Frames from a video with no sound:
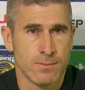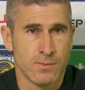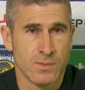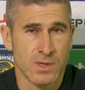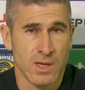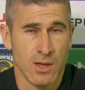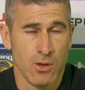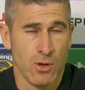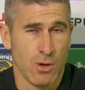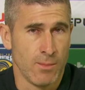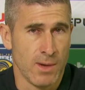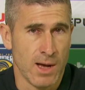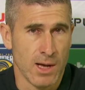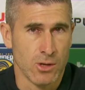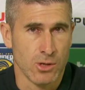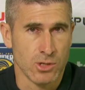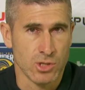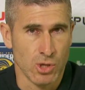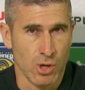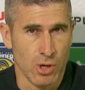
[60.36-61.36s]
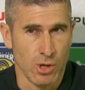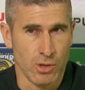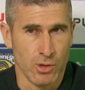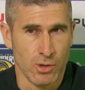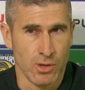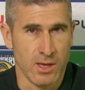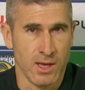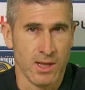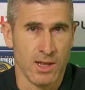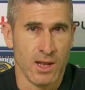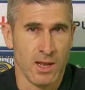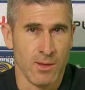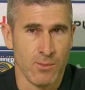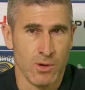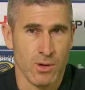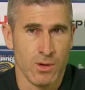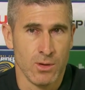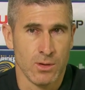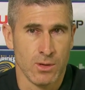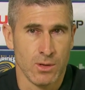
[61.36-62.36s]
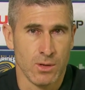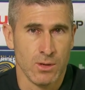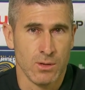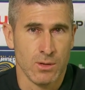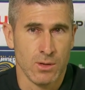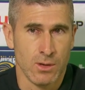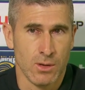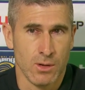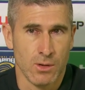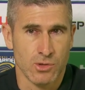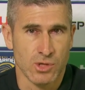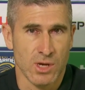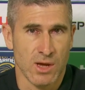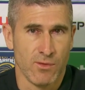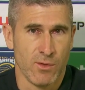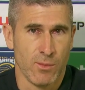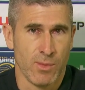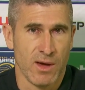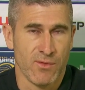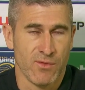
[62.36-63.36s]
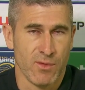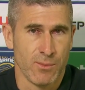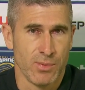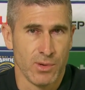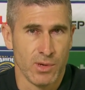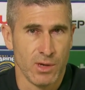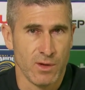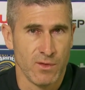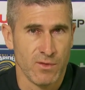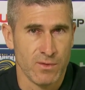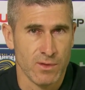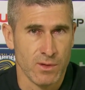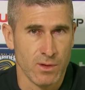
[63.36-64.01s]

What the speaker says: Yeah, look, Marco's not a young kid anymore, you know, the long travel back from Perth.